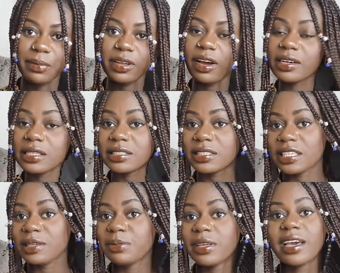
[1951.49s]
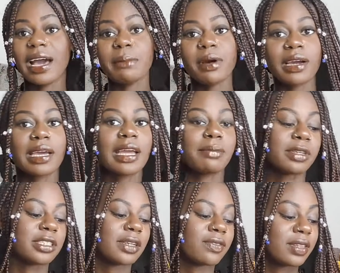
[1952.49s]
Y'all can see me. I'm on camera
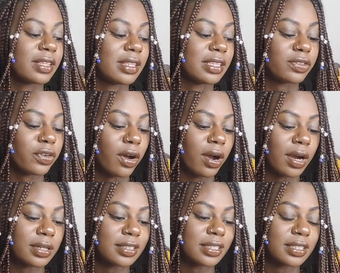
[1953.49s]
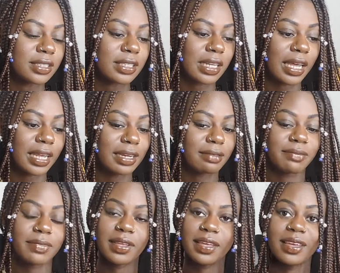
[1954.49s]
shuffling these cards, and it's like,
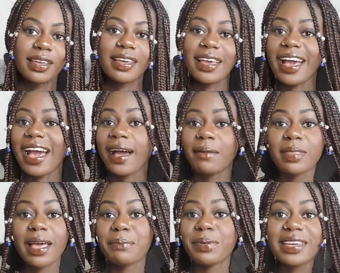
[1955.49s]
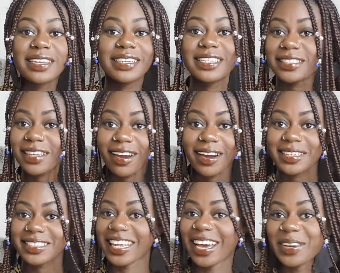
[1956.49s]
I'm not picking these
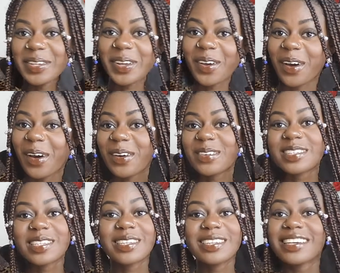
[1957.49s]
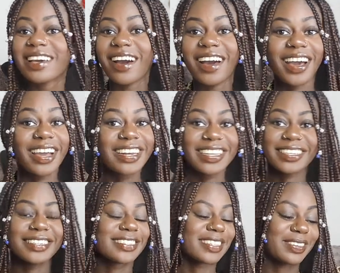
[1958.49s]
cards out, y'all. God
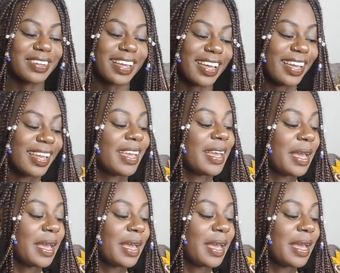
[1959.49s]
is, okay?